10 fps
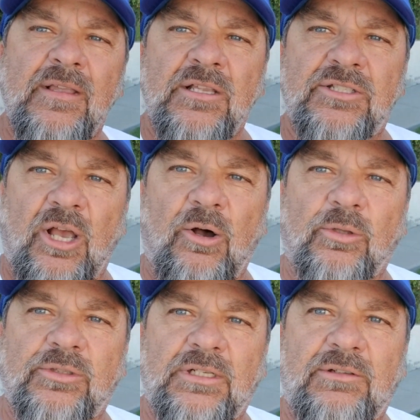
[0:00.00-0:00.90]
so
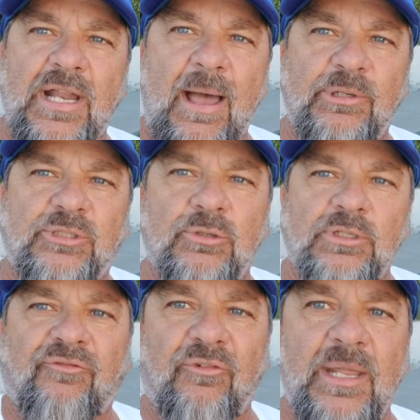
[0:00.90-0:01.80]
good opportunity
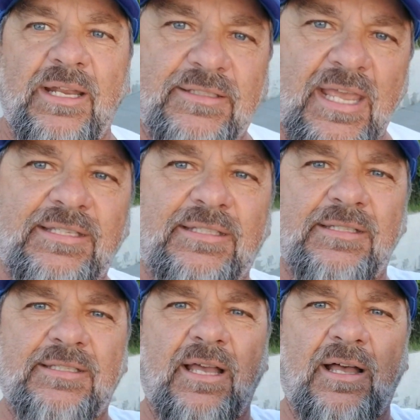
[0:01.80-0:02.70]
for me to test this